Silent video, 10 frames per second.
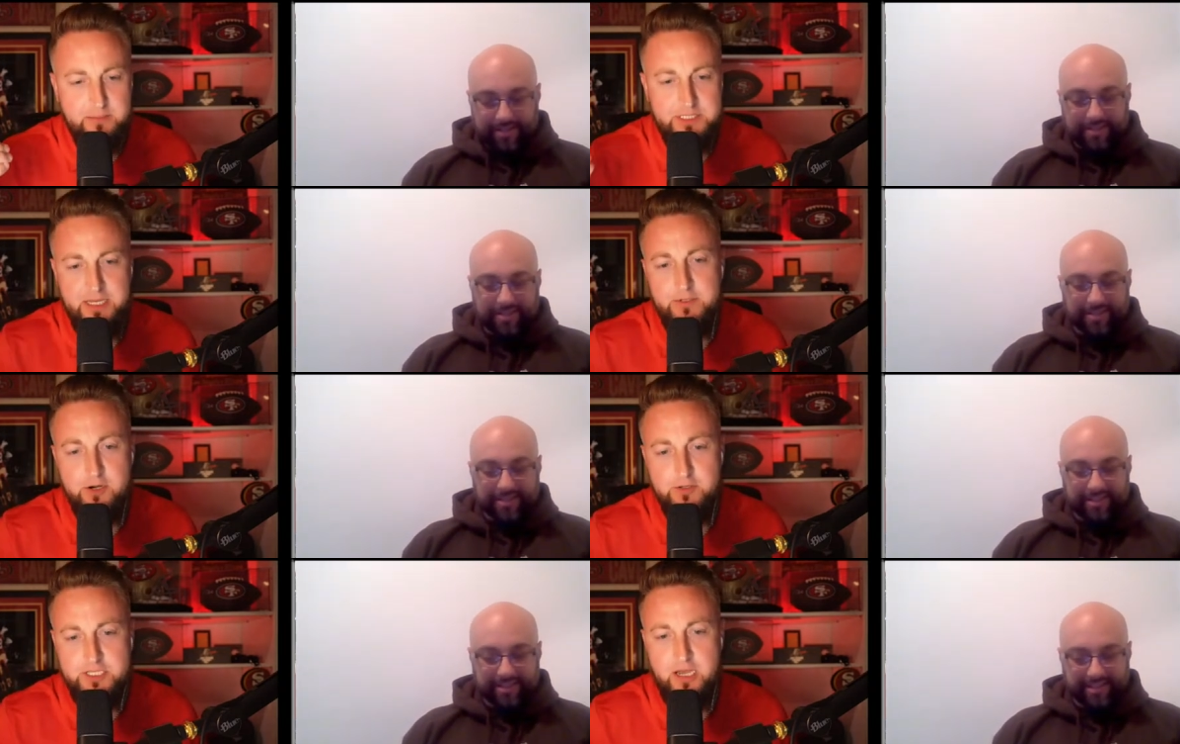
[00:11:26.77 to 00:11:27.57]
Speaker 1: Sam
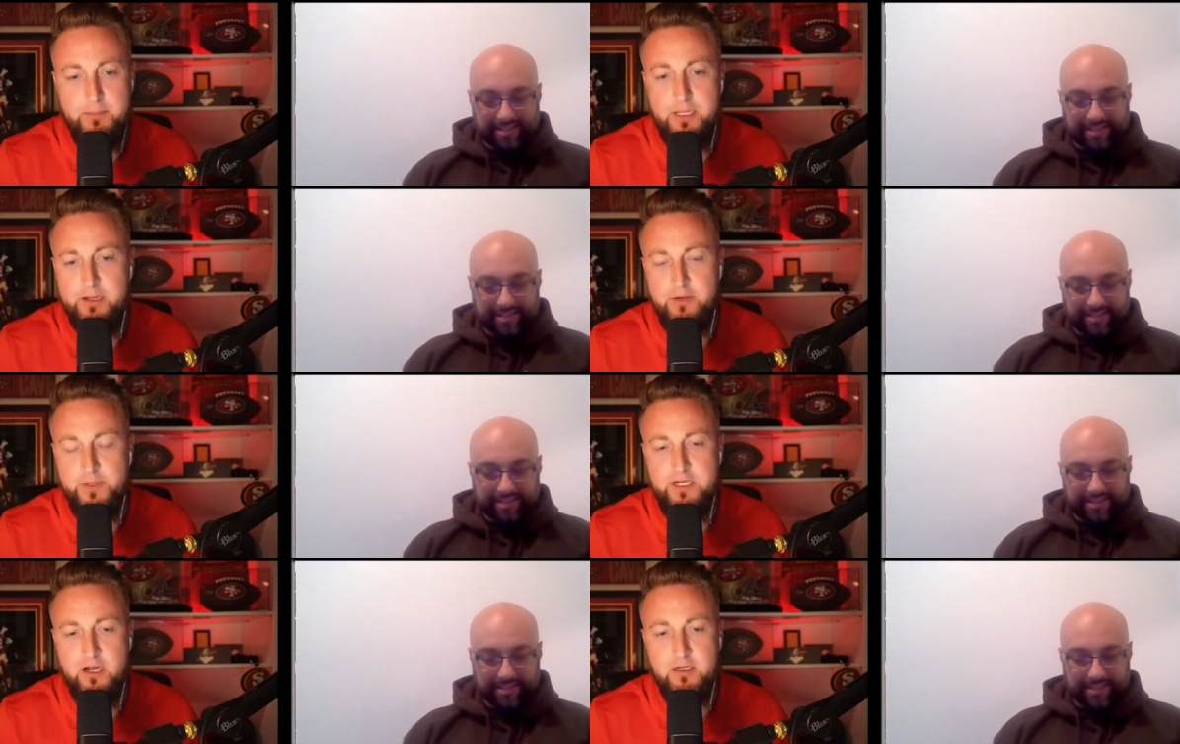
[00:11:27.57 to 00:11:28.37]
Darnold's not a player that we
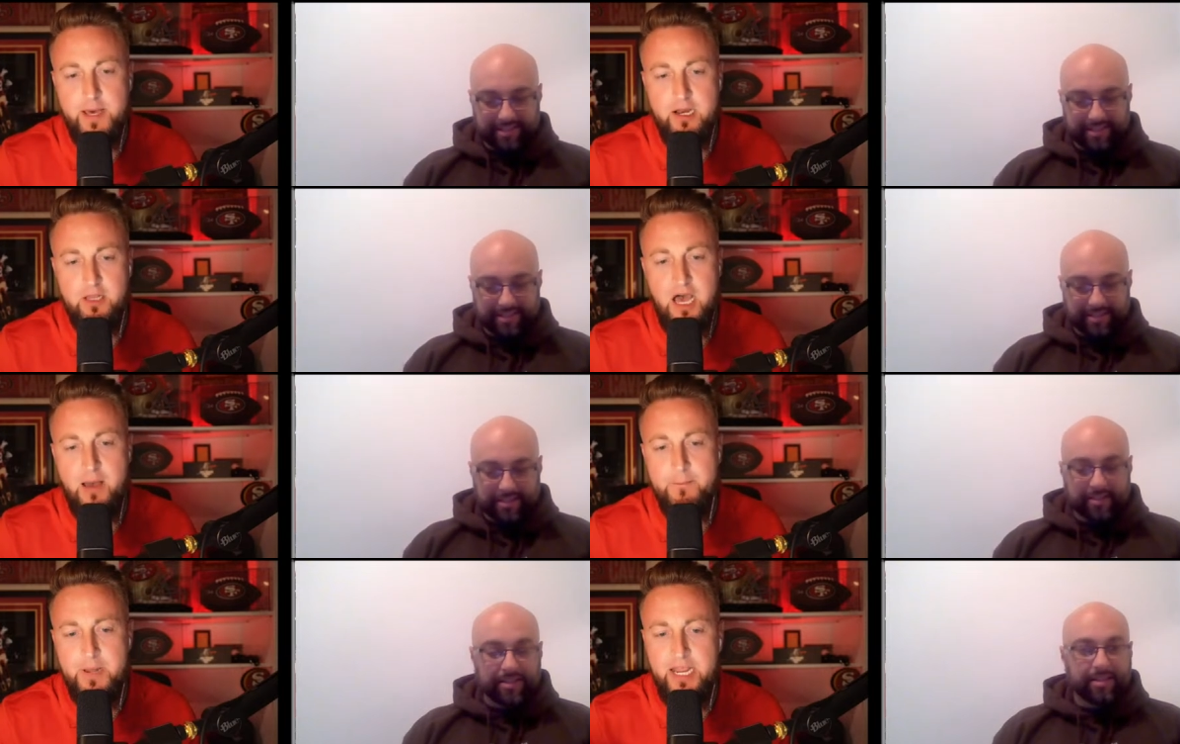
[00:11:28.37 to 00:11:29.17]
talked about a
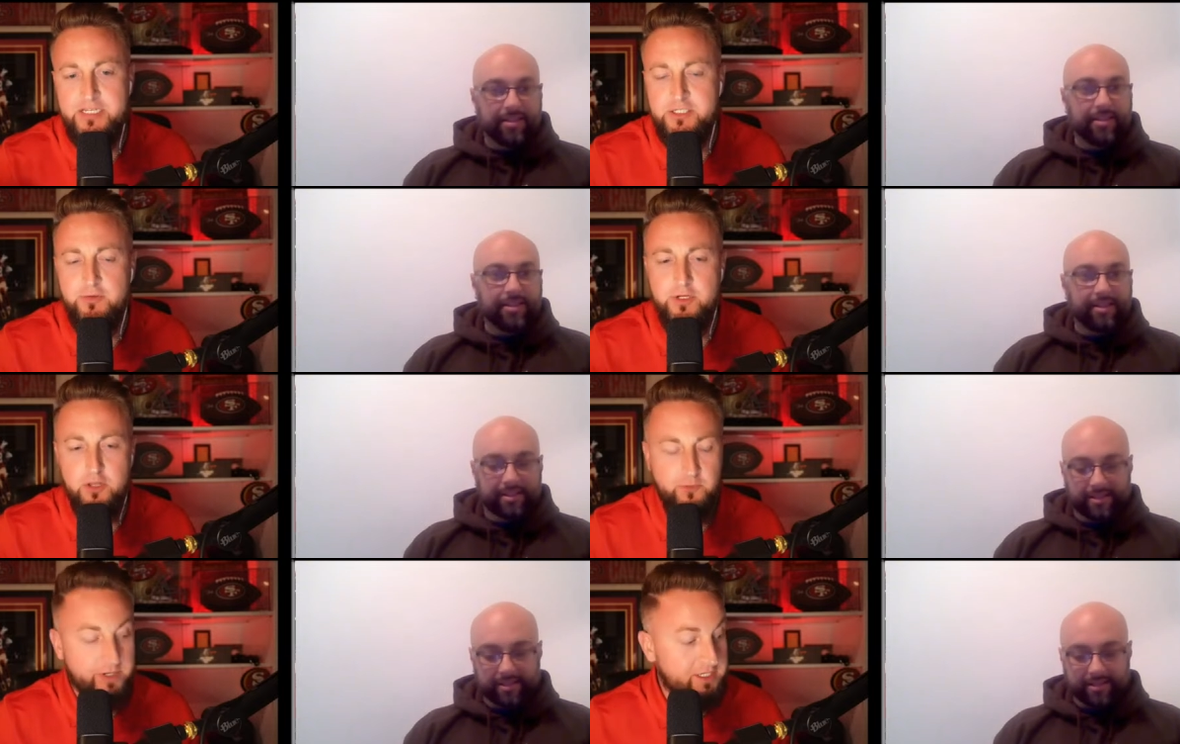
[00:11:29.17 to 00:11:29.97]
lot, but I do know
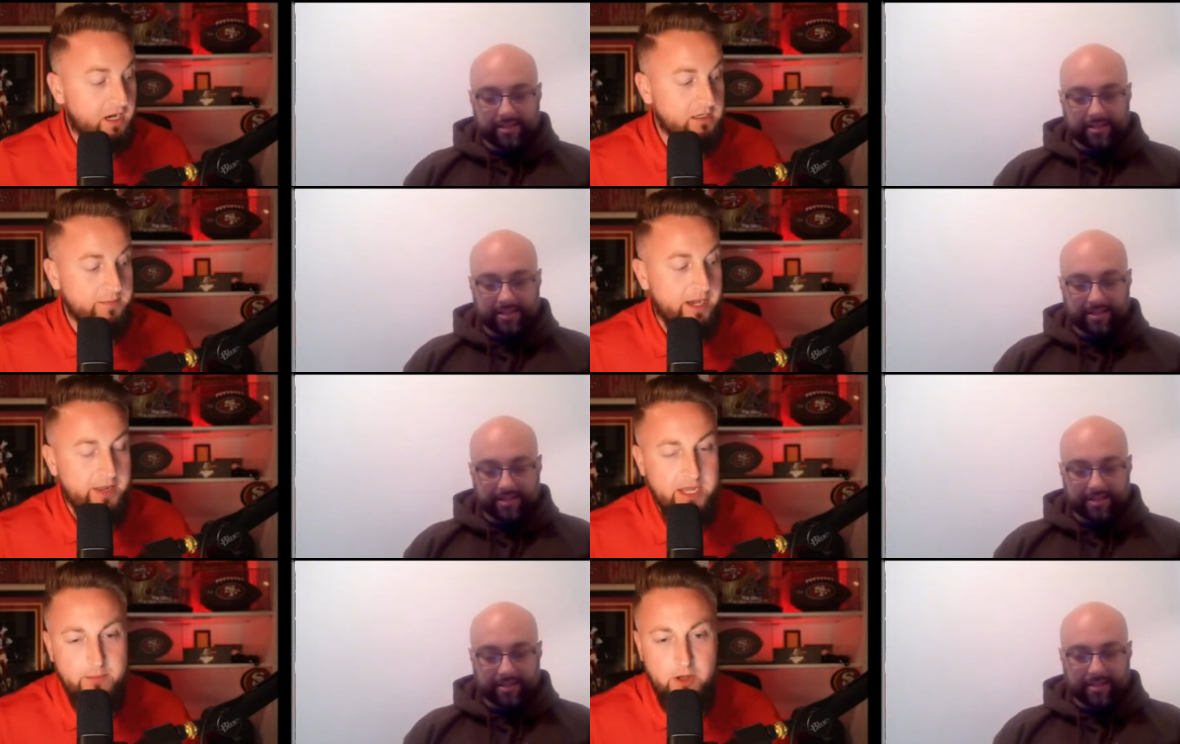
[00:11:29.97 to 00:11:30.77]
that we talked about
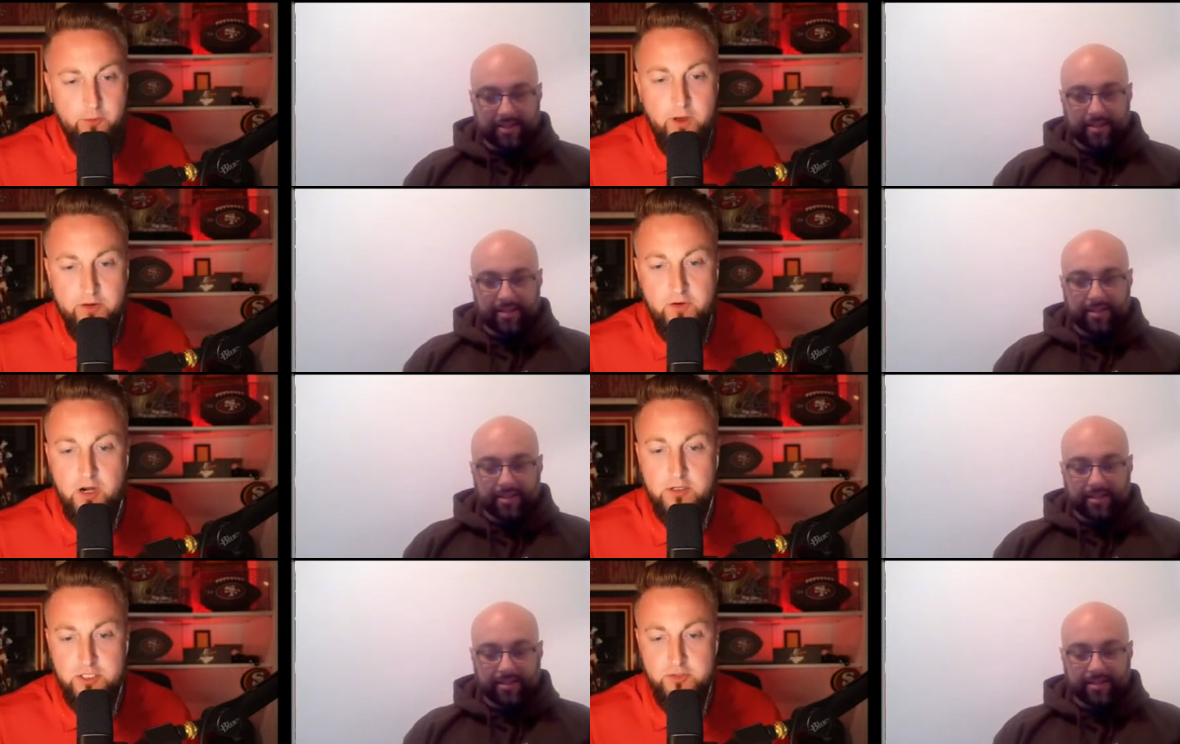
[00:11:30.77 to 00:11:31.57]
him on one of
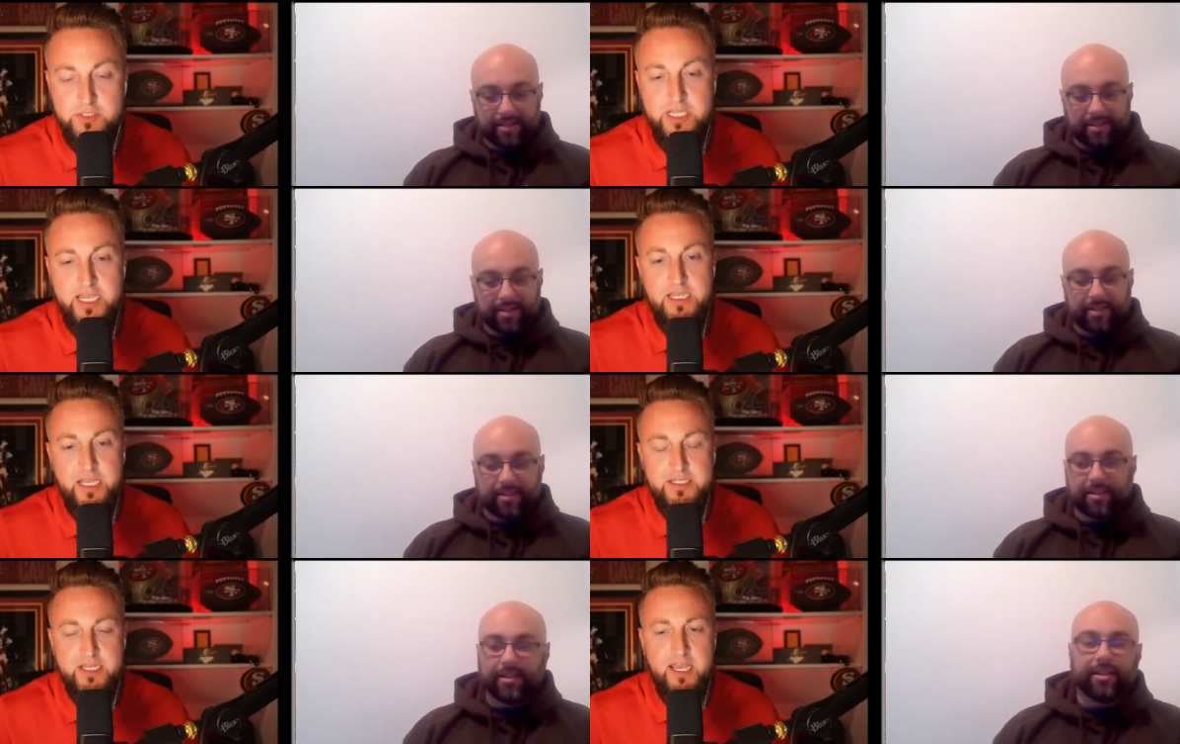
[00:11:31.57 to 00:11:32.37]
our Tuesday
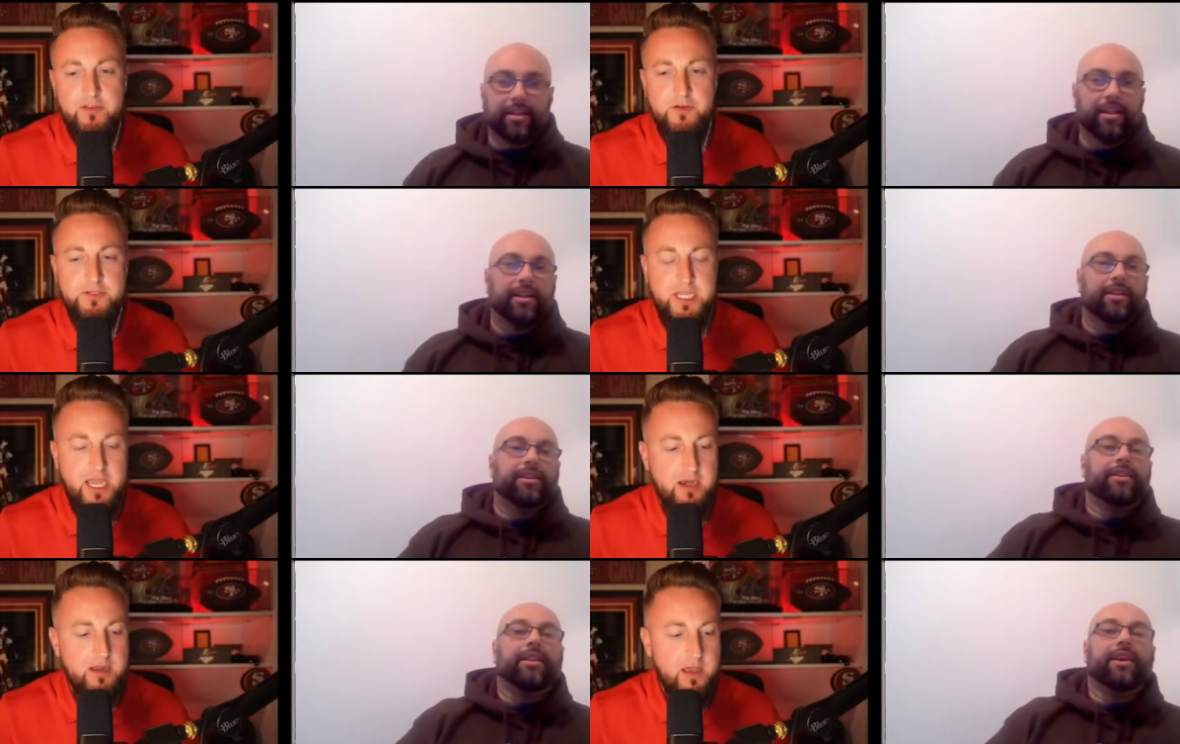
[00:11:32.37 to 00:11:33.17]
get-togethers,
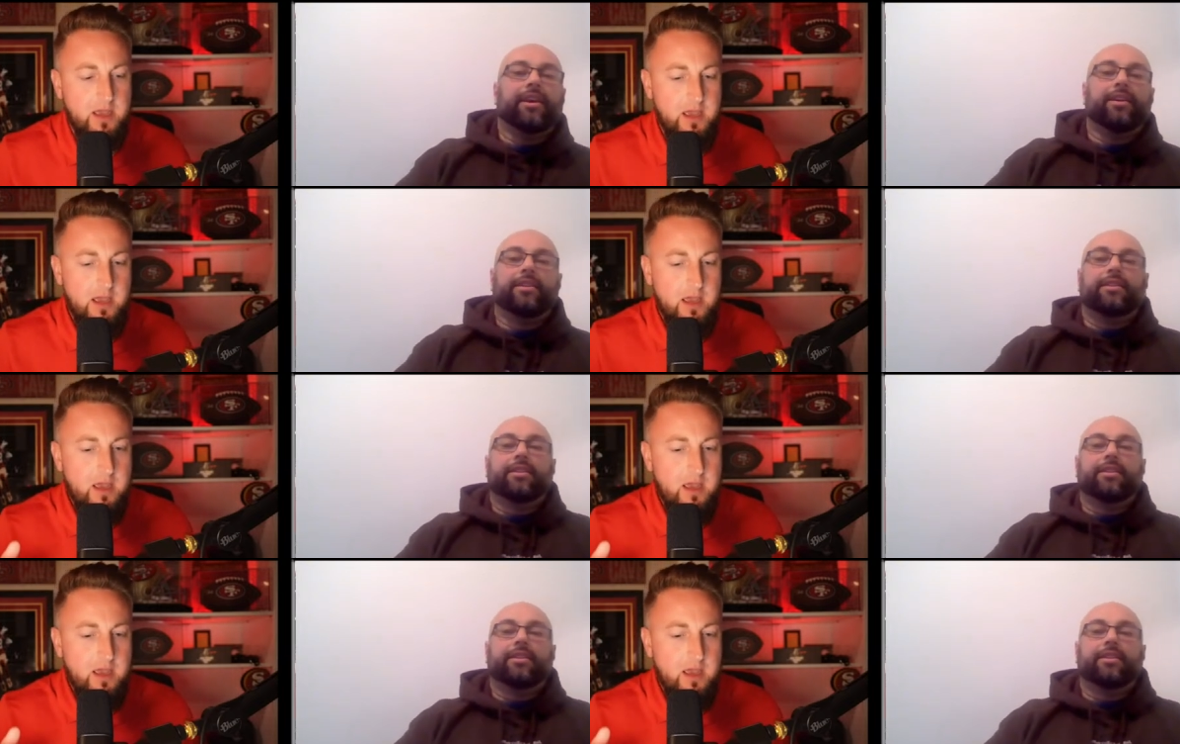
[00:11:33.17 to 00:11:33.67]
and yeah,